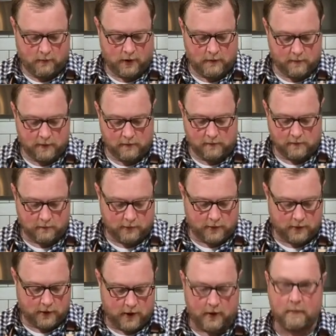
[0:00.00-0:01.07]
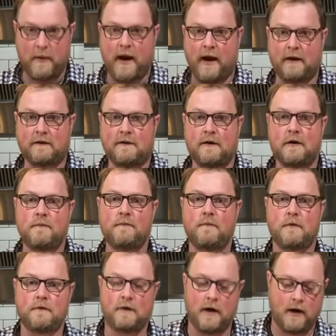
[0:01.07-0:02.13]
We're going to be using some really good aromatics here.
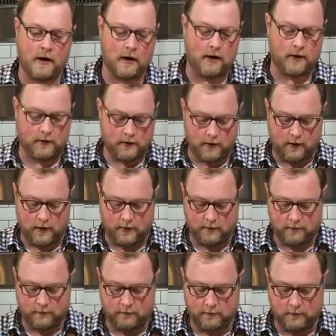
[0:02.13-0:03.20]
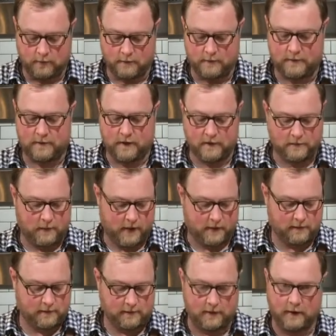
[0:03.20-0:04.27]
We've got our usual
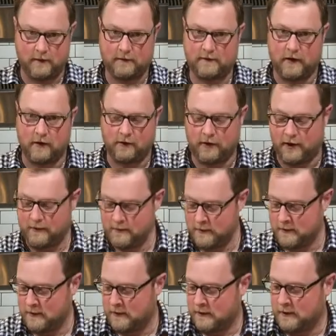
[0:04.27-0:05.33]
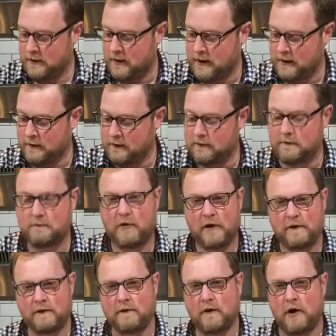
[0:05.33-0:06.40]
suspects, celery, and in
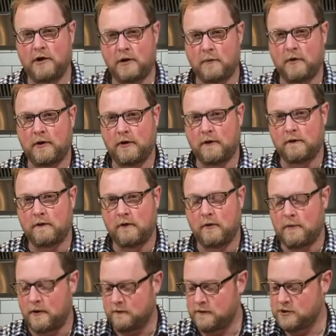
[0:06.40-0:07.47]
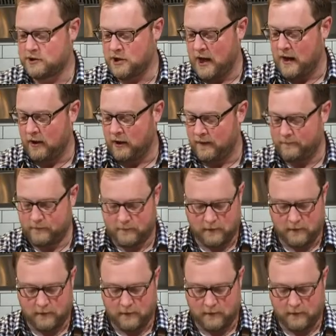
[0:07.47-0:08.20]
place of onion we're going to use a little bit of shallot.